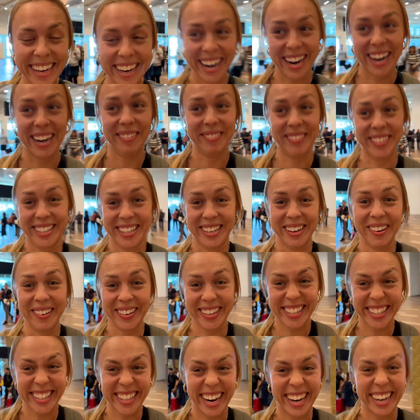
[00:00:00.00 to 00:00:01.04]
I'm so
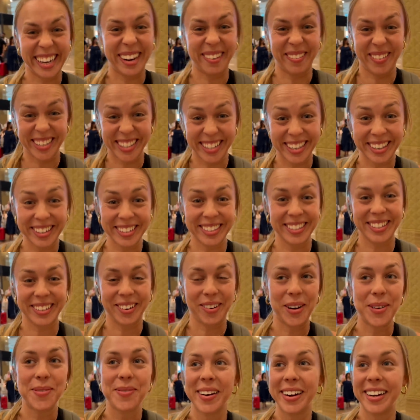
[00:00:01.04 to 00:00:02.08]
excited. I wish I could
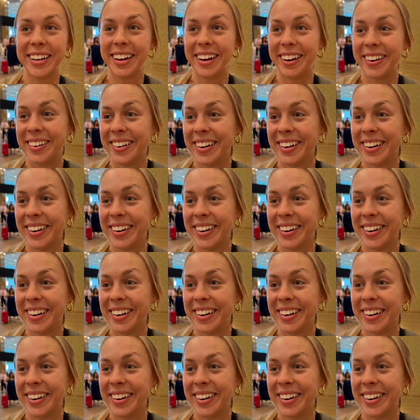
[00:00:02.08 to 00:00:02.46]
scream right now.